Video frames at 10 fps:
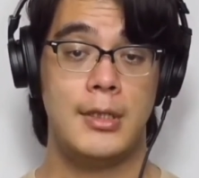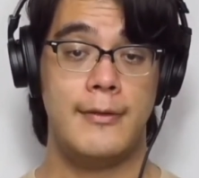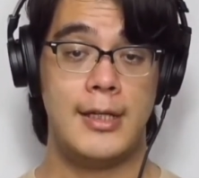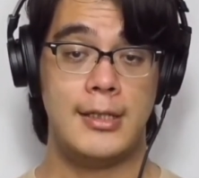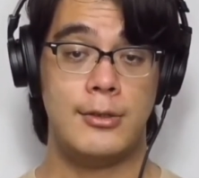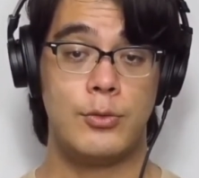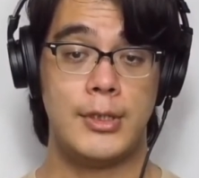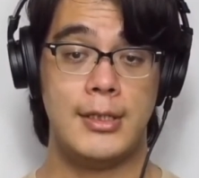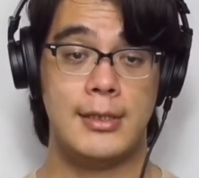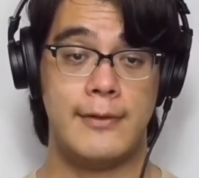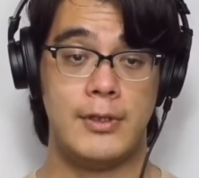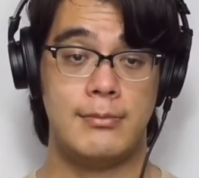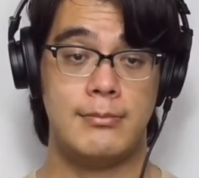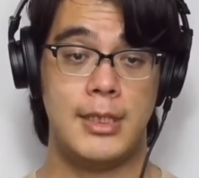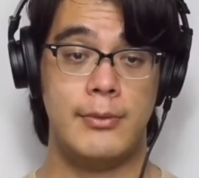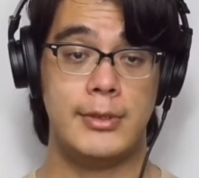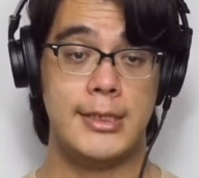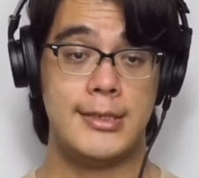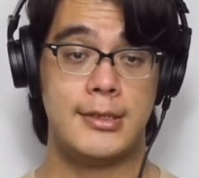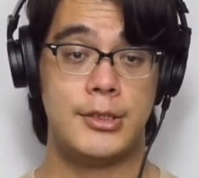Then in 2011, he
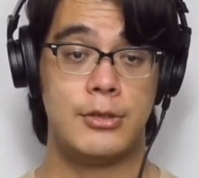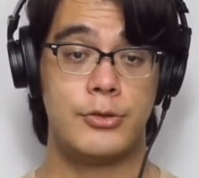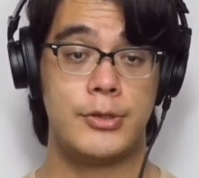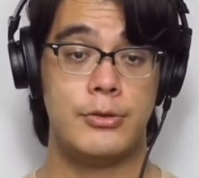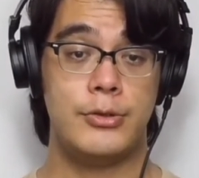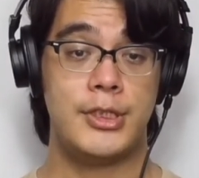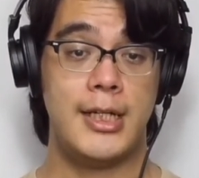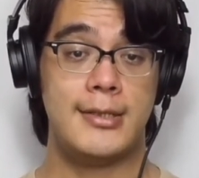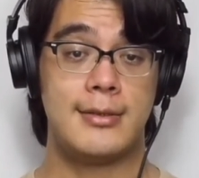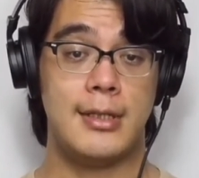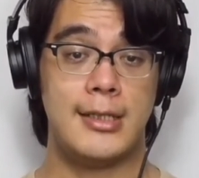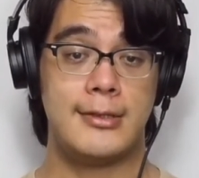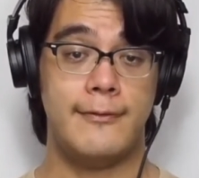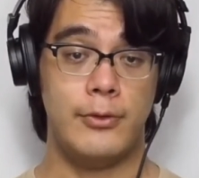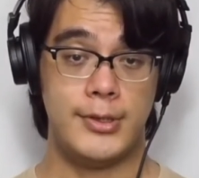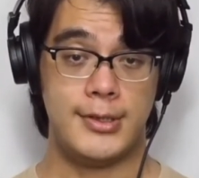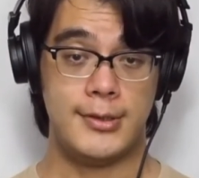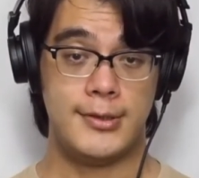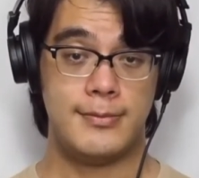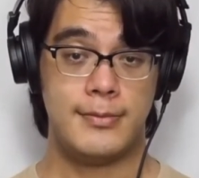released Children Who Chase Lost
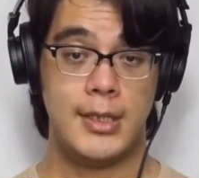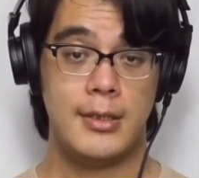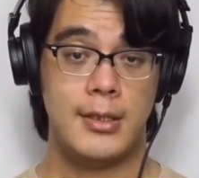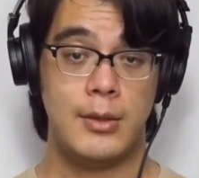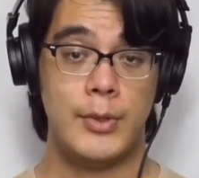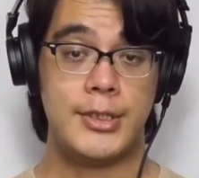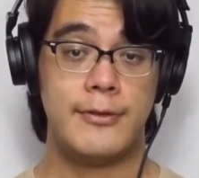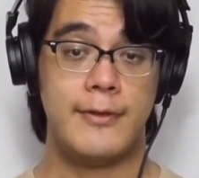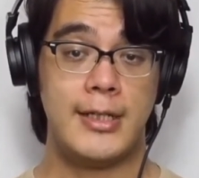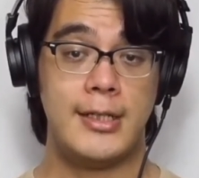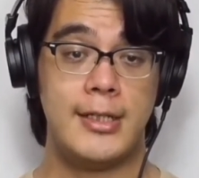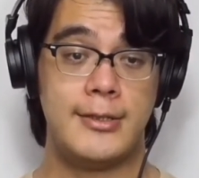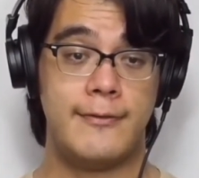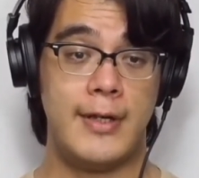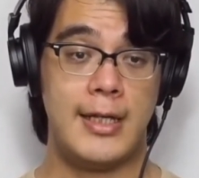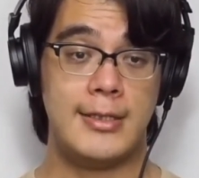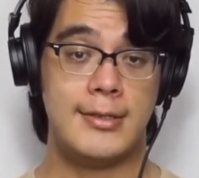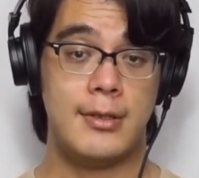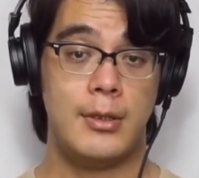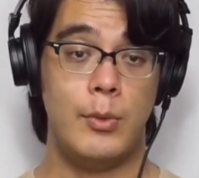Voices, which divided his
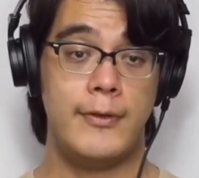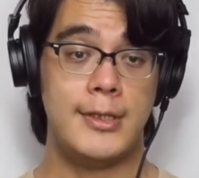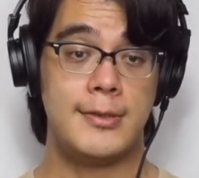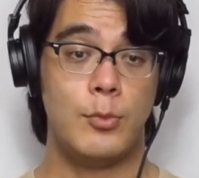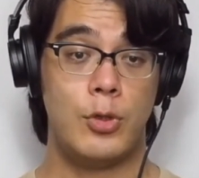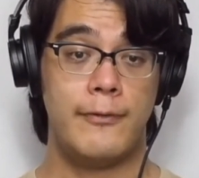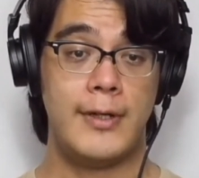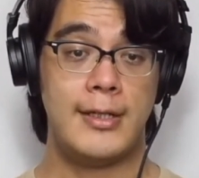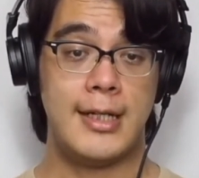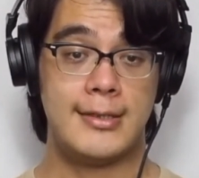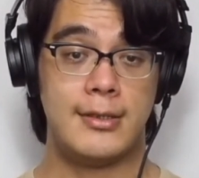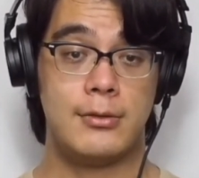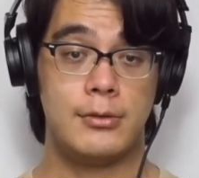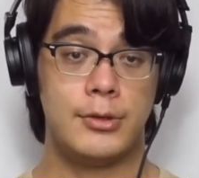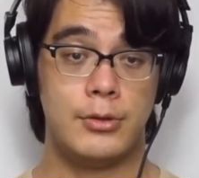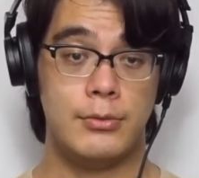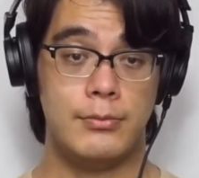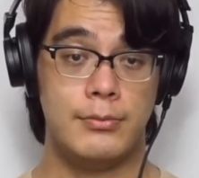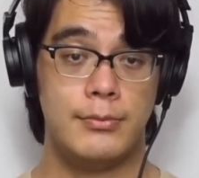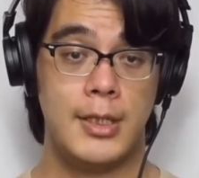fans with its more fantastical
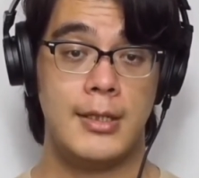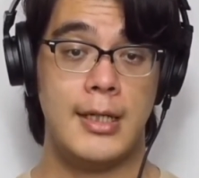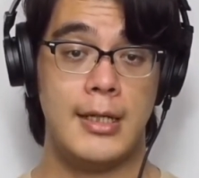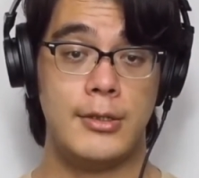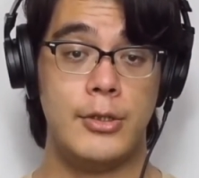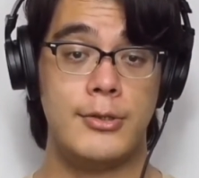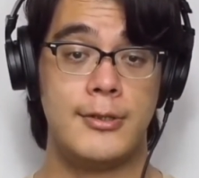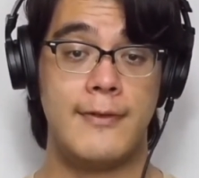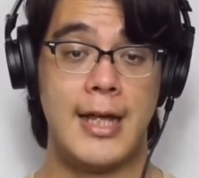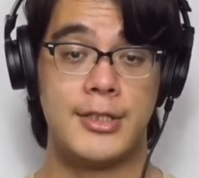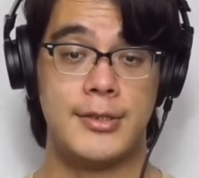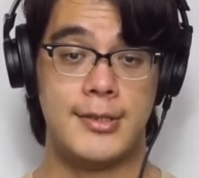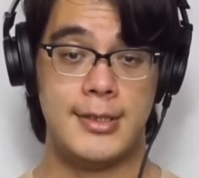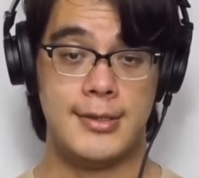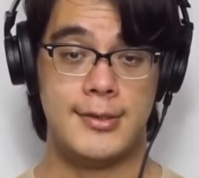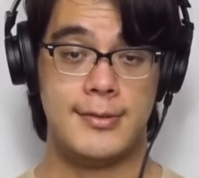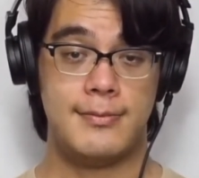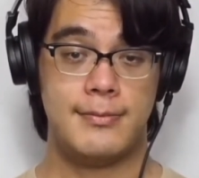tone and use of action scenes.